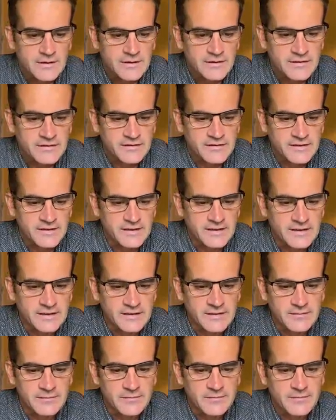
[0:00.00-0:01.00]

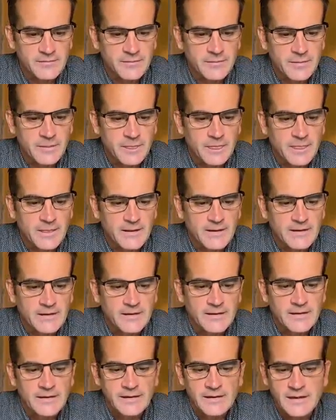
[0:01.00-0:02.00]
see
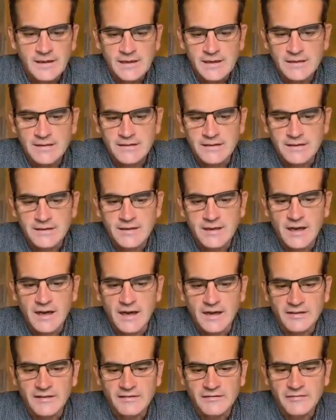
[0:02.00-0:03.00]
eating
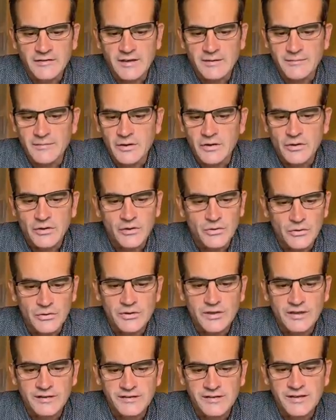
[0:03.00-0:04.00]
ice cream? Who
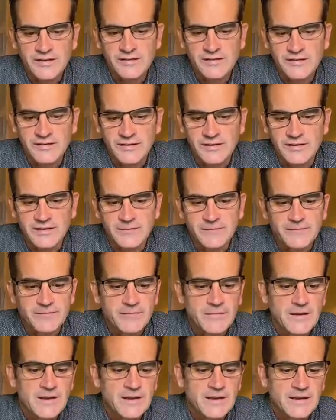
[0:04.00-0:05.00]
does he see
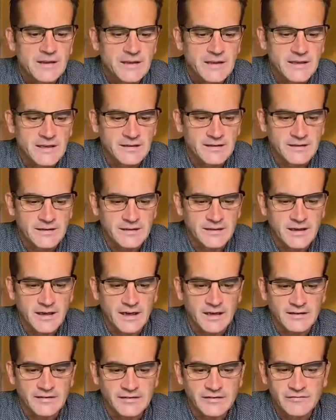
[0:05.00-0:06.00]
eating
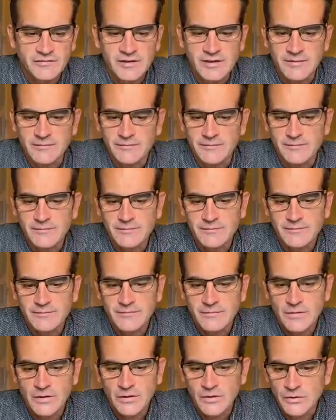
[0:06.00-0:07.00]
ice cream?
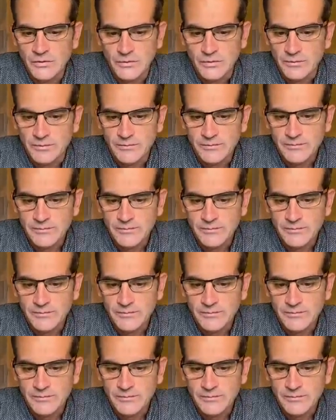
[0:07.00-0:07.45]
Who?